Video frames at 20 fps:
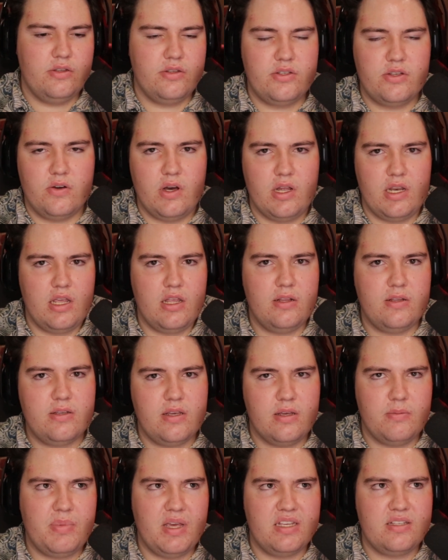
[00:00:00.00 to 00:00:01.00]
So I need
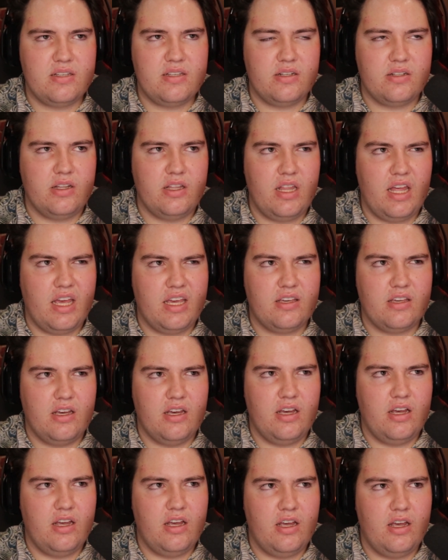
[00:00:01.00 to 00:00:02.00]
basically like
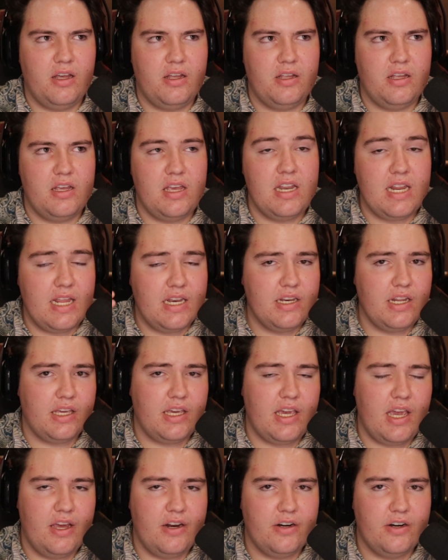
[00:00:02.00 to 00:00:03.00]
an
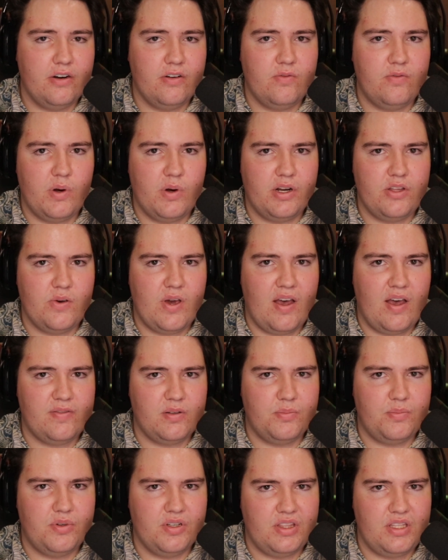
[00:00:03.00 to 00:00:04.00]
indicator of where you have to
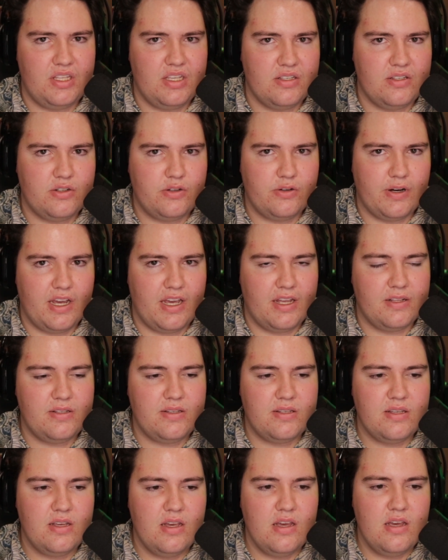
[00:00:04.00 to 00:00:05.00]
put these
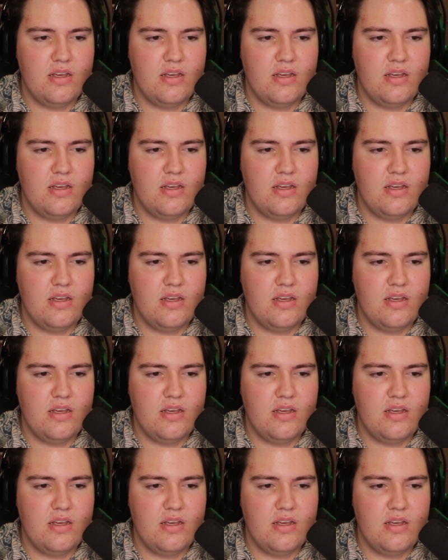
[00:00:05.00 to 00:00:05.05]
crates.